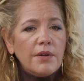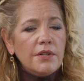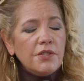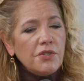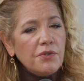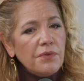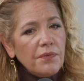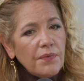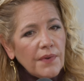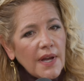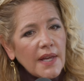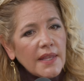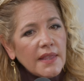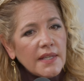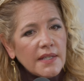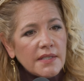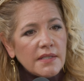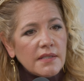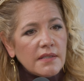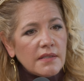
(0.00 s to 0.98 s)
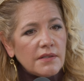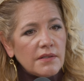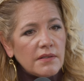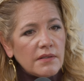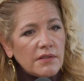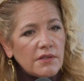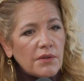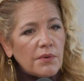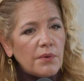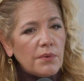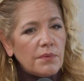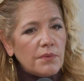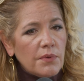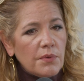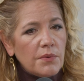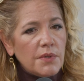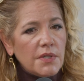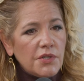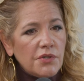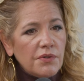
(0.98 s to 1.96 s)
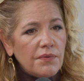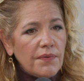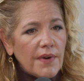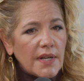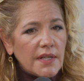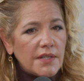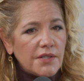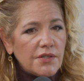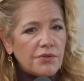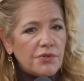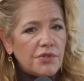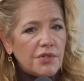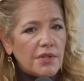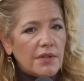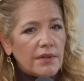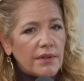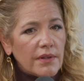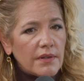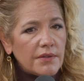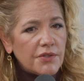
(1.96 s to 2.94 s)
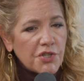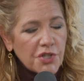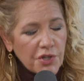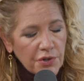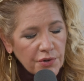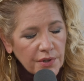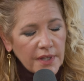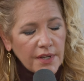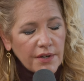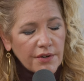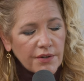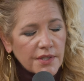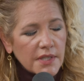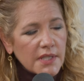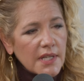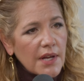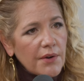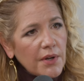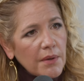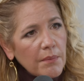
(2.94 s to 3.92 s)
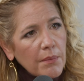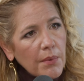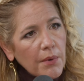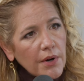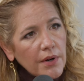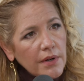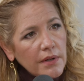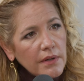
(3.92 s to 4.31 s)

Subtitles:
did you find these? So who did you find as your cheerleader and sounding board?